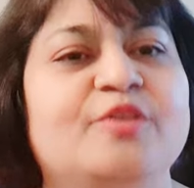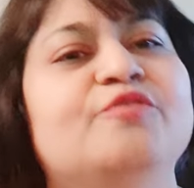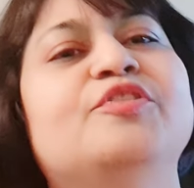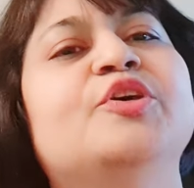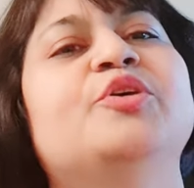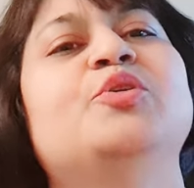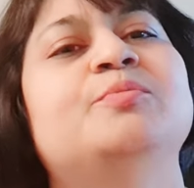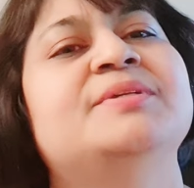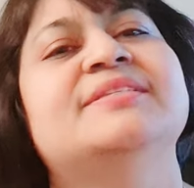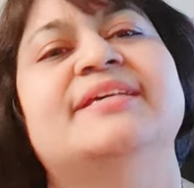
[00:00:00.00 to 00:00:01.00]
few
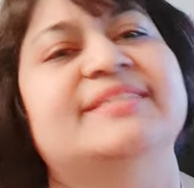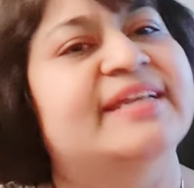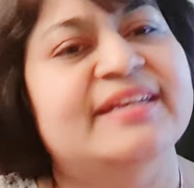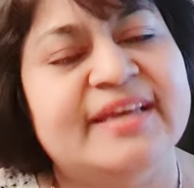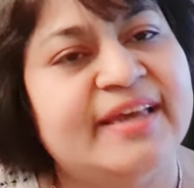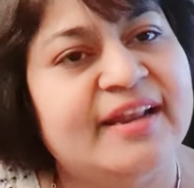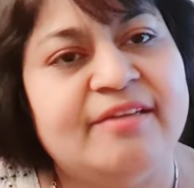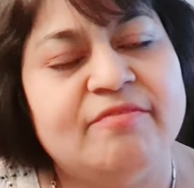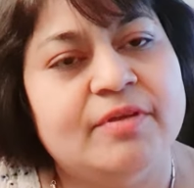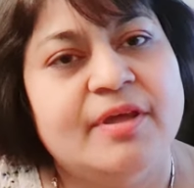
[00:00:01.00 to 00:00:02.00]
humans ascending
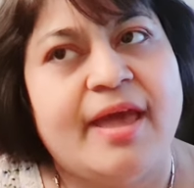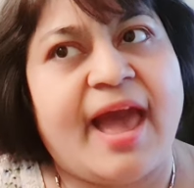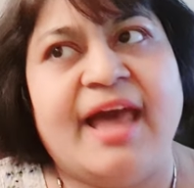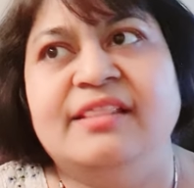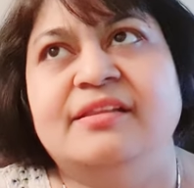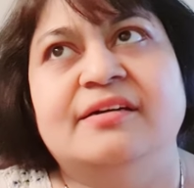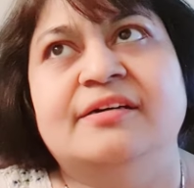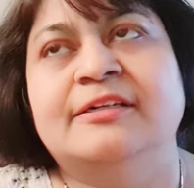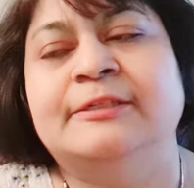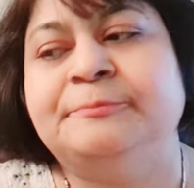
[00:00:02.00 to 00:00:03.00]
and, and the
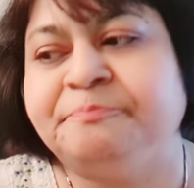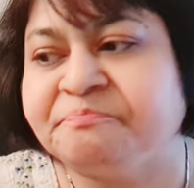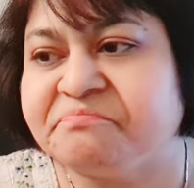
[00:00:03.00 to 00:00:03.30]
um,